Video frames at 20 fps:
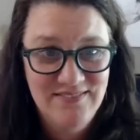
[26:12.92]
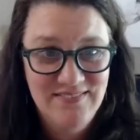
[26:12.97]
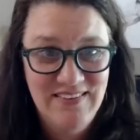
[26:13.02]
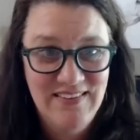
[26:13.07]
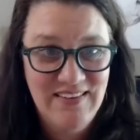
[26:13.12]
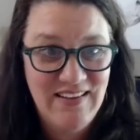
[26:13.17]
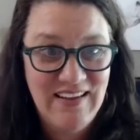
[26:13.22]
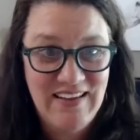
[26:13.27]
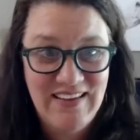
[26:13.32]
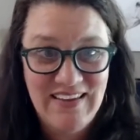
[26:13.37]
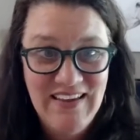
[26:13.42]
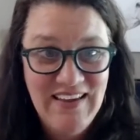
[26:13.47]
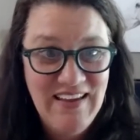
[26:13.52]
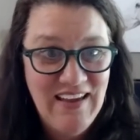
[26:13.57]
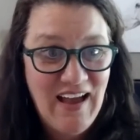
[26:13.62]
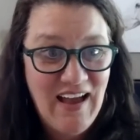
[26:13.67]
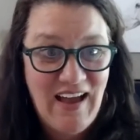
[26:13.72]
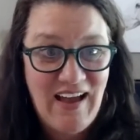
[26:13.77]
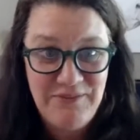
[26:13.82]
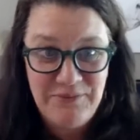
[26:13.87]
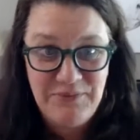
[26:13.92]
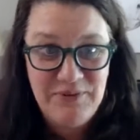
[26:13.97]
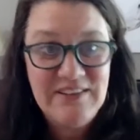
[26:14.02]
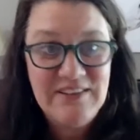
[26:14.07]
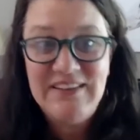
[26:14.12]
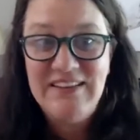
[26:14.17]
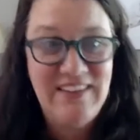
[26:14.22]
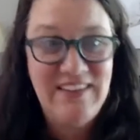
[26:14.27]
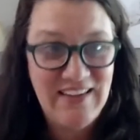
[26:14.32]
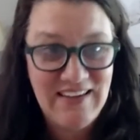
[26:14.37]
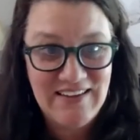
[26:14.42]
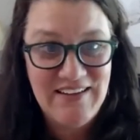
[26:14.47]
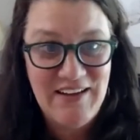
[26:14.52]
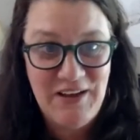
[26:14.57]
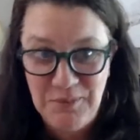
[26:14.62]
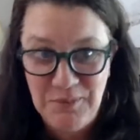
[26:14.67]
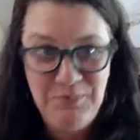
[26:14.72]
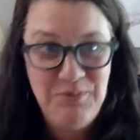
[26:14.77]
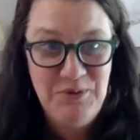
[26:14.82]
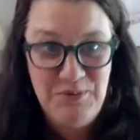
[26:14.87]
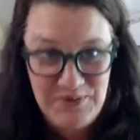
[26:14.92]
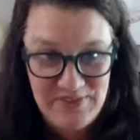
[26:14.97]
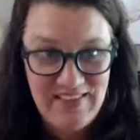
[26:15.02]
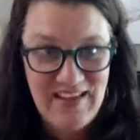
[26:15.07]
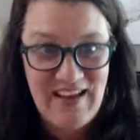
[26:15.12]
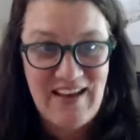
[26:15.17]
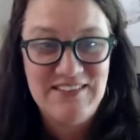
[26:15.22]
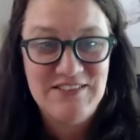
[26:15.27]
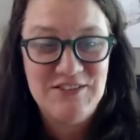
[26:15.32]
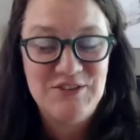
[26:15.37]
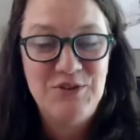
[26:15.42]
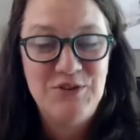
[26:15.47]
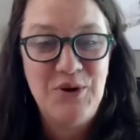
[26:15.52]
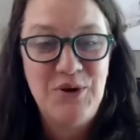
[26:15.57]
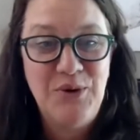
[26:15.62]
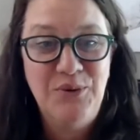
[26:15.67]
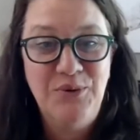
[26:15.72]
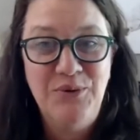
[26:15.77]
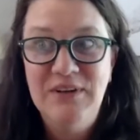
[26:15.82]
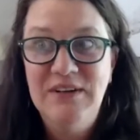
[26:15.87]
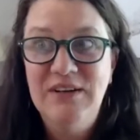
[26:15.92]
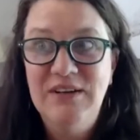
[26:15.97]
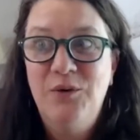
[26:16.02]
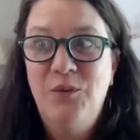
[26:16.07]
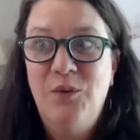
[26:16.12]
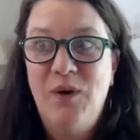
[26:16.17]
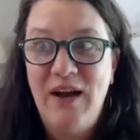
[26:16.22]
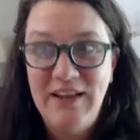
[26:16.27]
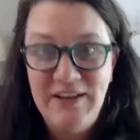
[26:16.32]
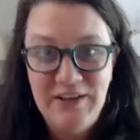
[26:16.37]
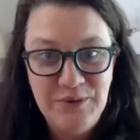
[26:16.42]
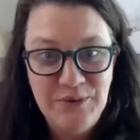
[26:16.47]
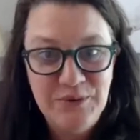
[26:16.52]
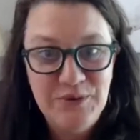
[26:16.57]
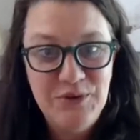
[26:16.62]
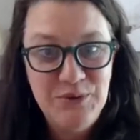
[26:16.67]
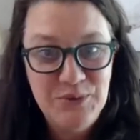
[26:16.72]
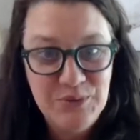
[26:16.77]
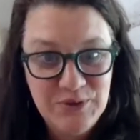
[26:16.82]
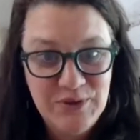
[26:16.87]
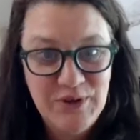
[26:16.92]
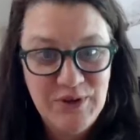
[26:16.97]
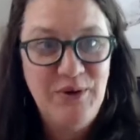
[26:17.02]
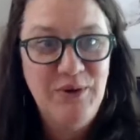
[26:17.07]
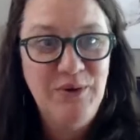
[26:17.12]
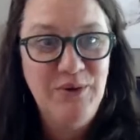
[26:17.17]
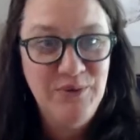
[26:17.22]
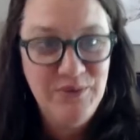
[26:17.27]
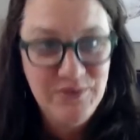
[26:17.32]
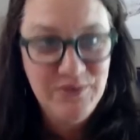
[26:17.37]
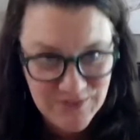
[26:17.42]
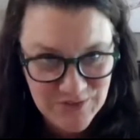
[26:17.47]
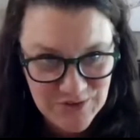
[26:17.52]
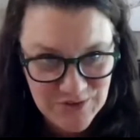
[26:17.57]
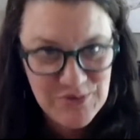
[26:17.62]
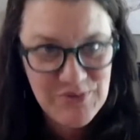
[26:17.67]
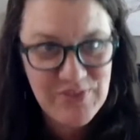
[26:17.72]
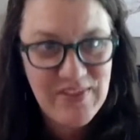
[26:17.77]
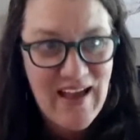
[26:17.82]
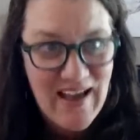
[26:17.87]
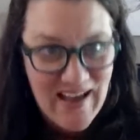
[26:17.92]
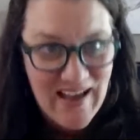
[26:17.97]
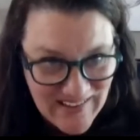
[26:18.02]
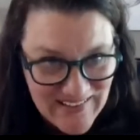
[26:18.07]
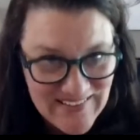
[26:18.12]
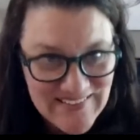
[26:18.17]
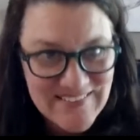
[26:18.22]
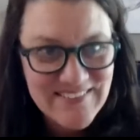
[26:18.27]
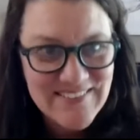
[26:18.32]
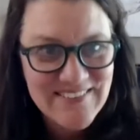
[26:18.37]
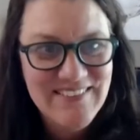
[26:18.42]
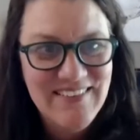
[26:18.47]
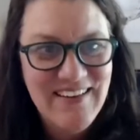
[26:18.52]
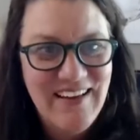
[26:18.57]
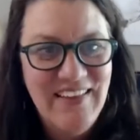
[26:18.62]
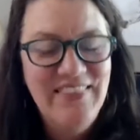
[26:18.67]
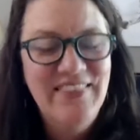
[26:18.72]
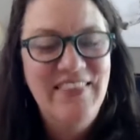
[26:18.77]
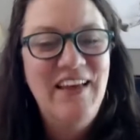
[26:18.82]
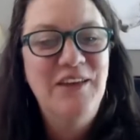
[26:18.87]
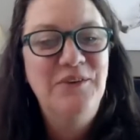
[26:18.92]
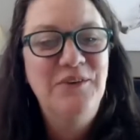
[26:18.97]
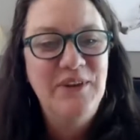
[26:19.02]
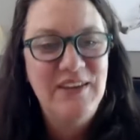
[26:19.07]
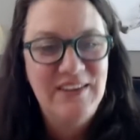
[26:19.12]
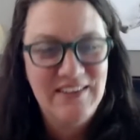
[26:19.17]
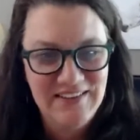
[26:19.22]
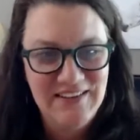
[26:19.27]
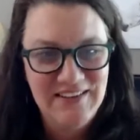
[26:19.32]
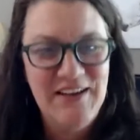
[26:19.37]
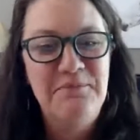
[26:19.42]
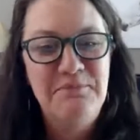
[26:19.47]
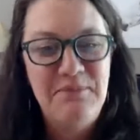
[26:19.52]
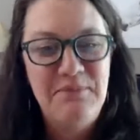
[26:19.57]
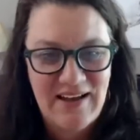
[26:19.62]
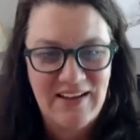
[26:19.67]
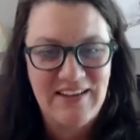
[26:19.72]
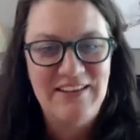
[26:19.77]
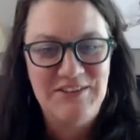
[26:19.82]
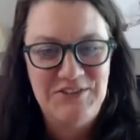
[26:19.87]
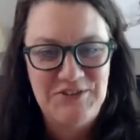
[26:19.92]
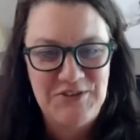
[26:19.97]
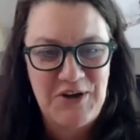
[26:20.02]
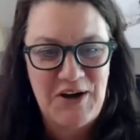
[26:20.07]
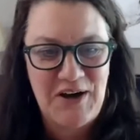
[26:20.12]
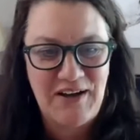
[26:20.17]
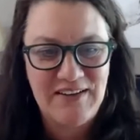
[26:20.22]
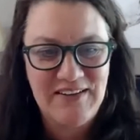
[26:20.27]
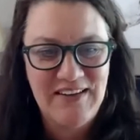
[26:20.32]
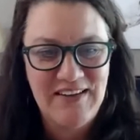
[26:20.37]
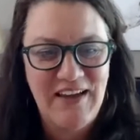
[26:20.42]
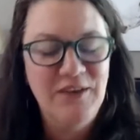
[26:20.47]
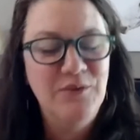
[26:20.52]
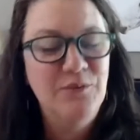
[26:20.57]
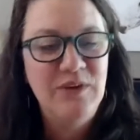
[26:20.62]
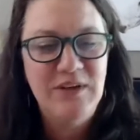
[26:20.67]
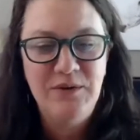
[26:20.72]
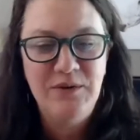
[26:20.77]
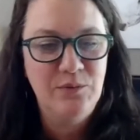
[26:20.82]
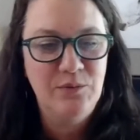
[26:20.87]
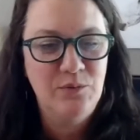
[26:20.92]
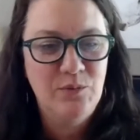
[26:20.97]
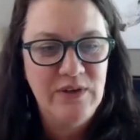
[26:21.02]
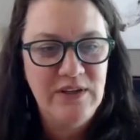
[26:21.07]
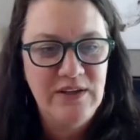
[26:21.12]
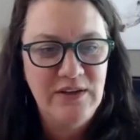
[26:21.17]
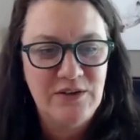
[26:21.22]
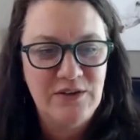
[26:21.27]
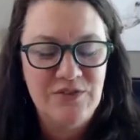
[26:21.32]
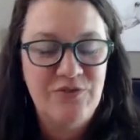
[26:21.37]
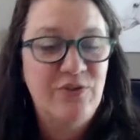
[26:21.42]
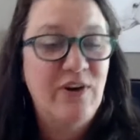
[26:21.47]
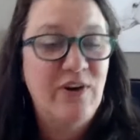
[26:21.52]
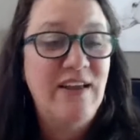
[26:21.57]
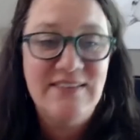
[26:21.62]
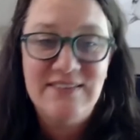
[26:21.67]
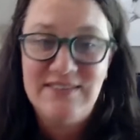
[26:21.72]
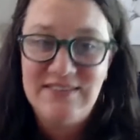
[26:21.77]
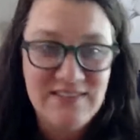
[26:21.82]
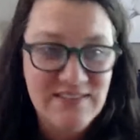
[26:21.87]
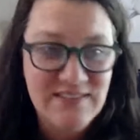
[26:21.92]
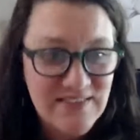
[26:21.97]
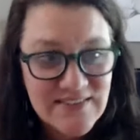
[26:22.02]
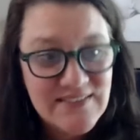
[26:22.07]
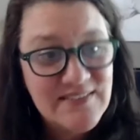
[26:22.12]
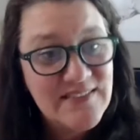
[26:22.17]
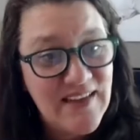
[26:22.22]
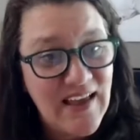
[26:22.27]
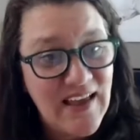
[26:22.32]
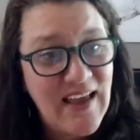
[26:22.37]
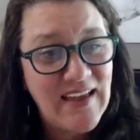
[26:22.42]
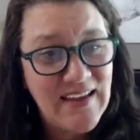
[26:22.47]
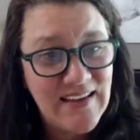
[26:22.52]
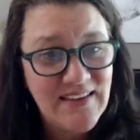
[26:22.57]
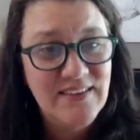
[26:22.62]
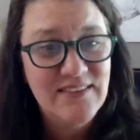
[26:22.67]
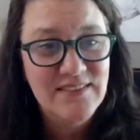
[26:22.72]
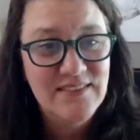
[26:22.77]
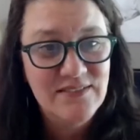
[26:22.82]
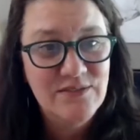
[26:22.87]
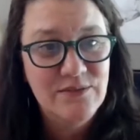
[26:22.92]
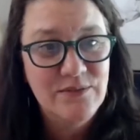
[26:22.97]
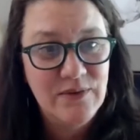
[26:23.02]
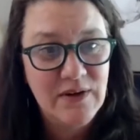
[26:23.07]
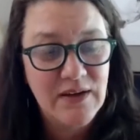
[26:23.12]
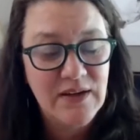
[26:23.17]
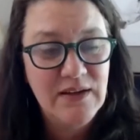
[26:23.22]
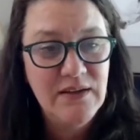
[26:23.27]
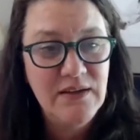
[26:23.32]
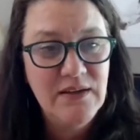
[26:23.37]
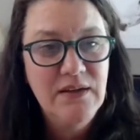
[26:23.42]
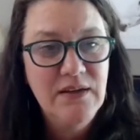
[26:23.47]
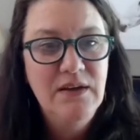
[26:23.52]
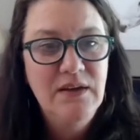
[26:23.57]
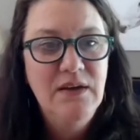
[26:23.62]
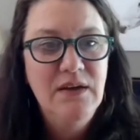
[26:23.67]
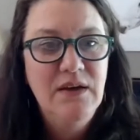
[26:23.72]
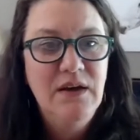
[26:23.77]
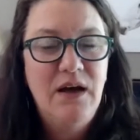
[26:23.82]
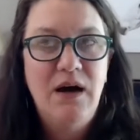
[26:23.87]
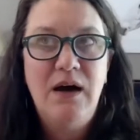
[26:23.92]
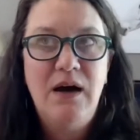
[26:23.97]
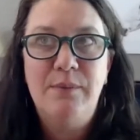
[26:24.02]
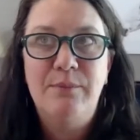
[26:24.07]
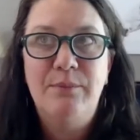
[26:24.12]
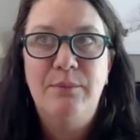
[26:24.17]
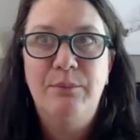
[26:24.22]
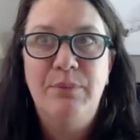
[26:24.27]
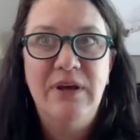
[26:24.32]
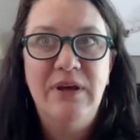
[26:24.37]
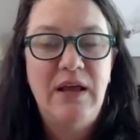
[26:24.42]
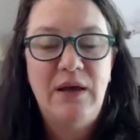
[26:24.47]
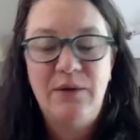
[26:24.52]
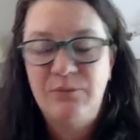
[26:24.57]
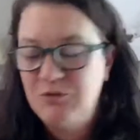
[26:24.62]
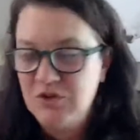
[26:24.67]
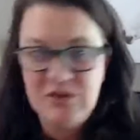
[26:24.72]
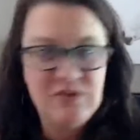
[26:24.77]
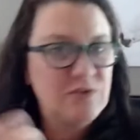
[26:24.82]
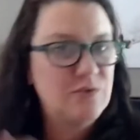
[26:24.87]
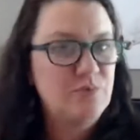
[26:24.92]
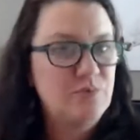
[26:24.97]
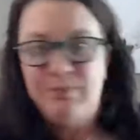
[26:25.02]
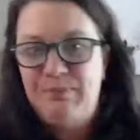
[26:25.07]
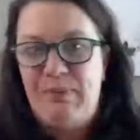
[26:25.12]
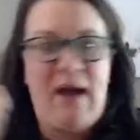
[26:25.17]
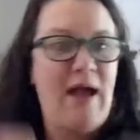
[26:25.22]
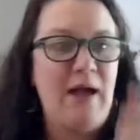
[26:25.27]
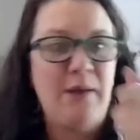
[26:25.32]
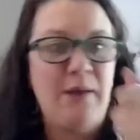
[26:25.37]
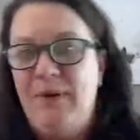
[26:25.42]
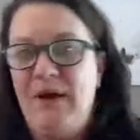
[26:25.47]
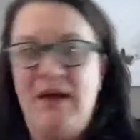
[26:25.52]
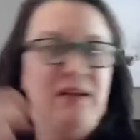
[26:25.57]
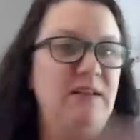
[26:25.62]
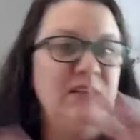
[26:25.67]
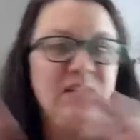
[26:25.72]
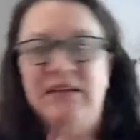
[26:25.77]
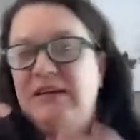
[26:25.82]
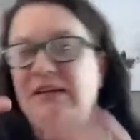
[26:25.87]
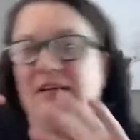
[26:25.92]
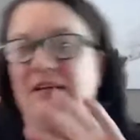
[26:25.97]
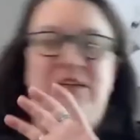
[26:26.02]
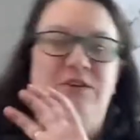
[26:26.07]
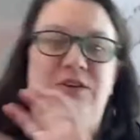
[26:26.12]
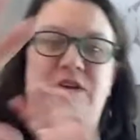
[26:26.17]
Like, I really can't help you with that. So why don't you go do that? and then we can come back and talk and we we are friends to this day right um, but just backpedaling and